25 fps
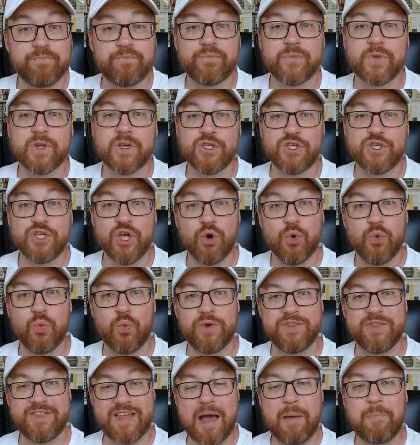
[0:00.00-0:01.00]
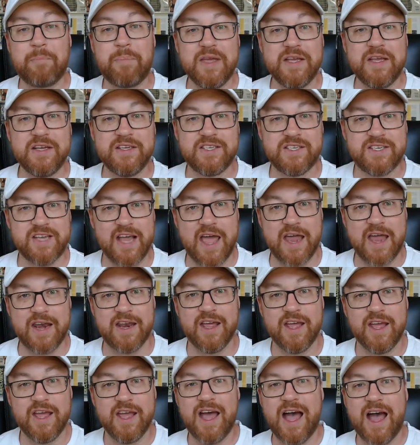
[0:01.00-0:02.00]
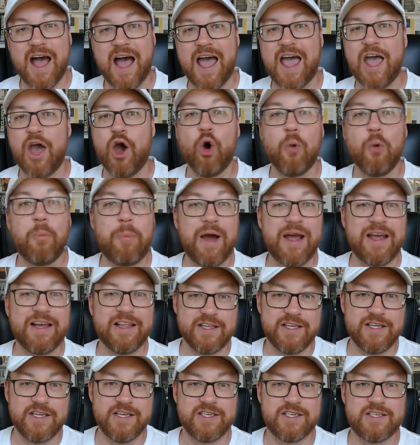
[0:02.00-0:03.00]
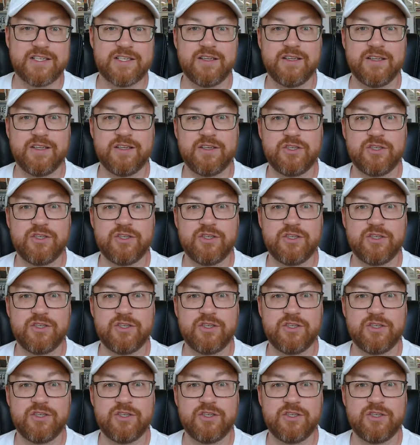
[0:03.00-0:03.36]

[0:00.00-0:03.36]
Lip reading: So with that being said, I hope I at least